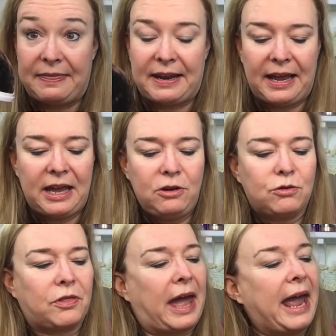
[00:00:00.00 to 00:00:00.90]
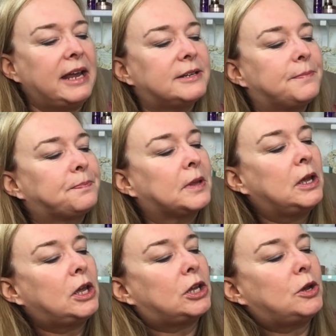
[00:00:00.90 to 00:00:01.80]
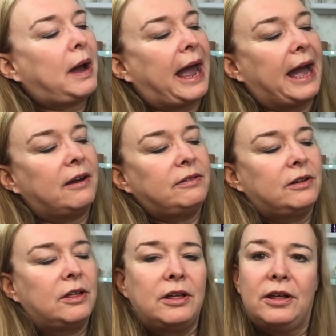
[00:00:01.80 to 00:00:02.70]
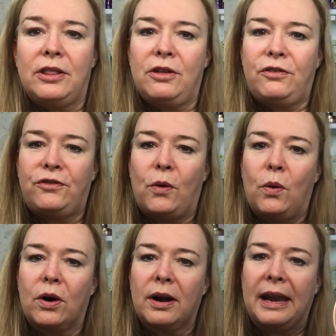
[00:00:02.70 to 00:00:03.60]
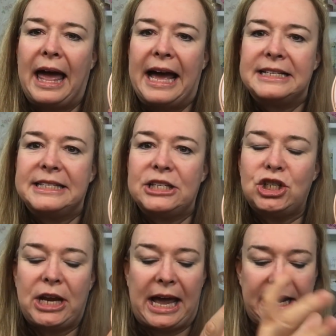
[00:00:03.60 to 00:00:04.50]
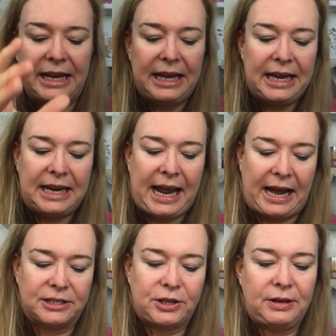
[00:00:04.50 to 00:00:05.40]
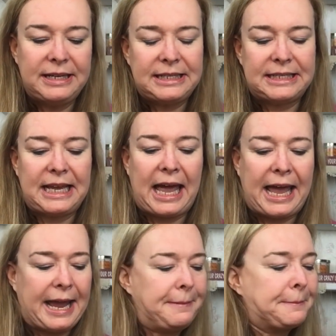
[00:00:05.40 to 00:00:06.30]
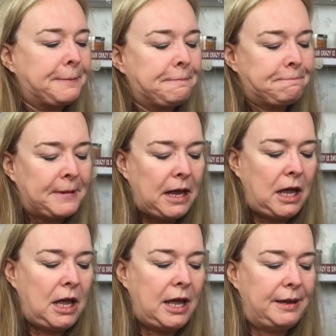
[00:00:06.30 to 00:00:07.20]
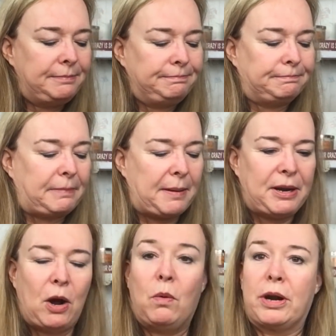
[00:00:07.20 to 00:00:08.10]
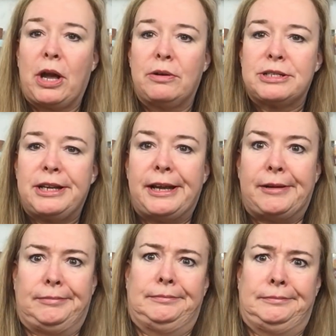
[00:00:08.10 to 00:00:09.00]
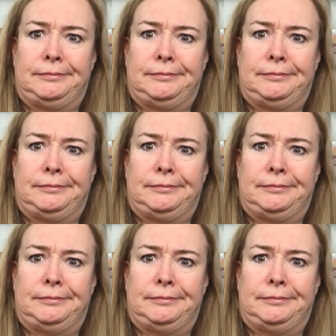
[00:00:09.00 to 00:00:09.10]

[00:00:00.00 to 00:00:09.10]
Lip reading: and then under that, you have the four lights that shine. Now, so let's say, baby don't want to go to sleep.